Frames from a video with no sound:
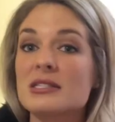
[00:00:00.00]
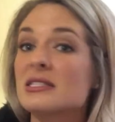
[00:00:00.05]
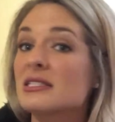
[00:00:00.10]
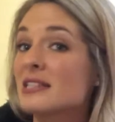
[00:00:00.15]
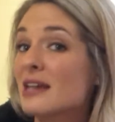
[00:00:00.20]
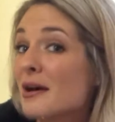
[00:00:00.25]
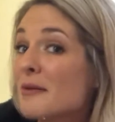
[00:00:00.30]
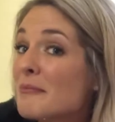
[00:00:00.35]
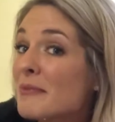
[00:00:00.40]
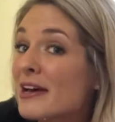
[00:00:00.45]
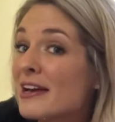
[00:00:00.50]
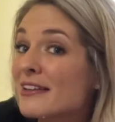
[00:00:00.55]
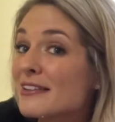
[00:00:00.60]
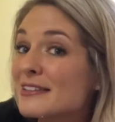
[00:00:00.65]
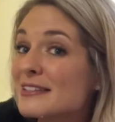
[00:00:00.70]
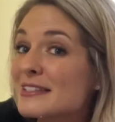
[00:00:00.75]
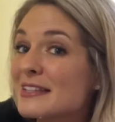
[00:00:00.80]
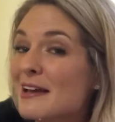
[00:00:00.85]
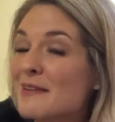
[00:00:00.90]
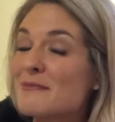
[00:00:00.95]
Some
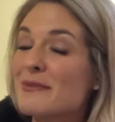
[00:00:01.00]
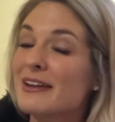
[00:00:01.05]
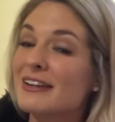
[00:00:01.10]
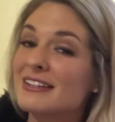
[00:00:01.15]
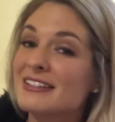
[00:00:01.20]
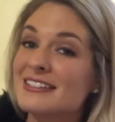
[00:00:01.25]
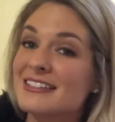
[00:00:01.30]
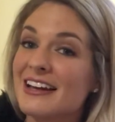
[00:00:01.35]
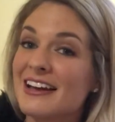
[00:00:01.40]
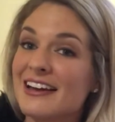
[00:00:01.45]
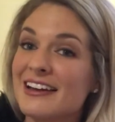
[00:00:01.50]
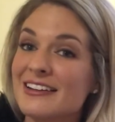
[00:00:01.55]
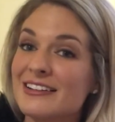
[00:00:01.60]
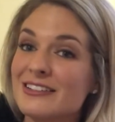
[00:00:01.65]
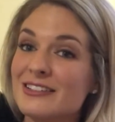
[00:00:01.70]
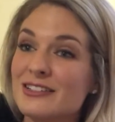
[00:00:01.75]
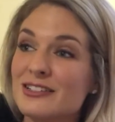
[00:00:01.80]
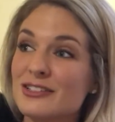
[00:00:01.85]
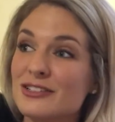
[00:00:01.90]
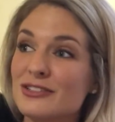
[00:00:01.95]
months I may decide
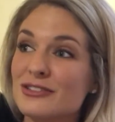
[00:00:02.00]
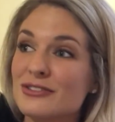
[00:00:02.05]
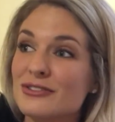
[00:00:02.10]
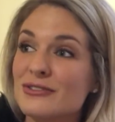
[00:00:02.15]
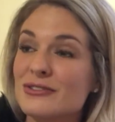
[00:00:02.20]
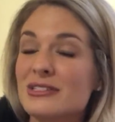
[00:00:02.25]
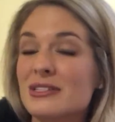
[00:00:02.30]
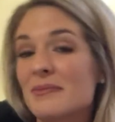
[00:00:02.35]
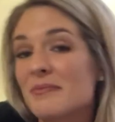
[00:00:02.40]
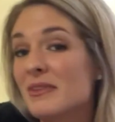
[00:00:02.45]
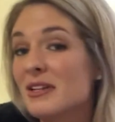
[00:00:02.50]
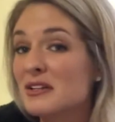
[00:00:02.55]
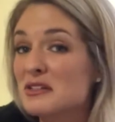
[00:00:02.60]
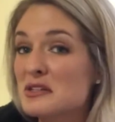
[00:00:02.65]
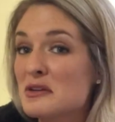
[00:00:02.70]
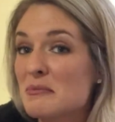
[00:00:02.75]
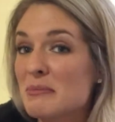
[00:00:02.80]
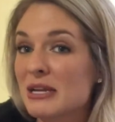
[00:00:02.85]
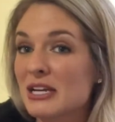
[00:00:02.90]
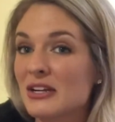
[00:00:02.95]
to do something a
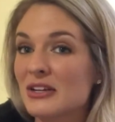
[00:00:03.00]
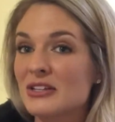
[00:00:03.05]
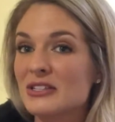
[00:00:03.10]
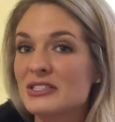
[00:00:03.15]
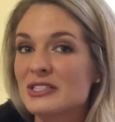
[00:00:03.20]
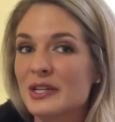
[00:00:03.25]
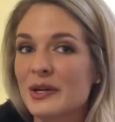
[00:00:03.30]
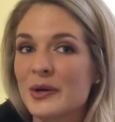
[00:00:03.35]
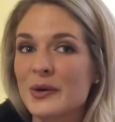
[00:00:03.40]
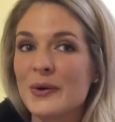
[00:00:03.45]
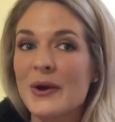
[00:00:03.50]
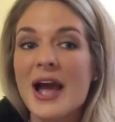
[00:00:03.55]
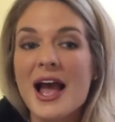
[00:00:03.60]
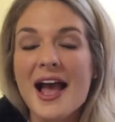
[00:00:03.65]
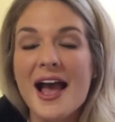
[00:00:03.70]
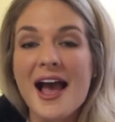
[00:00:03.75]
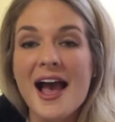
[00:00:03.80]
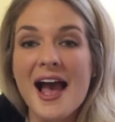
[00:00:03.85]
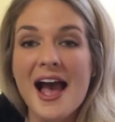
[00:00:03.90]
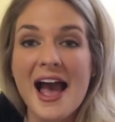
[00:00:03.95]
little bigger. So
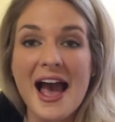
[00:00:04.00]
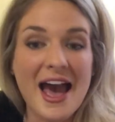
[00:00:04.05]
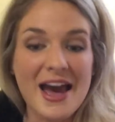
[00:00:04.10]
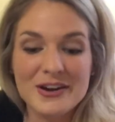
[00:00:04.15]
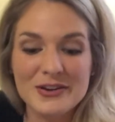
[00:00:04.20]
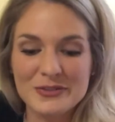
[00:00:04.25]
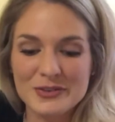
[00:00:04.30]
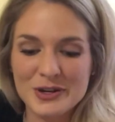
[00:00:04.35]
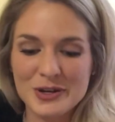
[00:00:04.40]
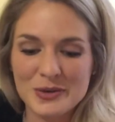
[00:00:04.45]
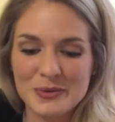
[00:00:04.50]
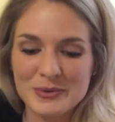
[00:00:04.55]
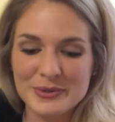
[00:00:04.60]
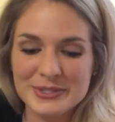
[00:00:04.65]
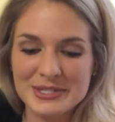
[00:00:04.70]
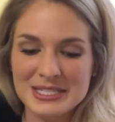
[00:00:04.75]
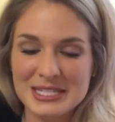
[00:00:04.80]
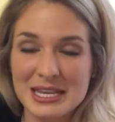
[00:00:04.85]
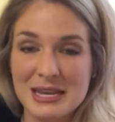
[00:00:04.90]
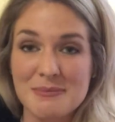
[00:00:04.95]
I don't know. We'll
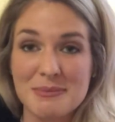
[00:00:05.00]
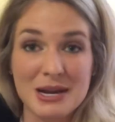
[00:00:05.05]
see.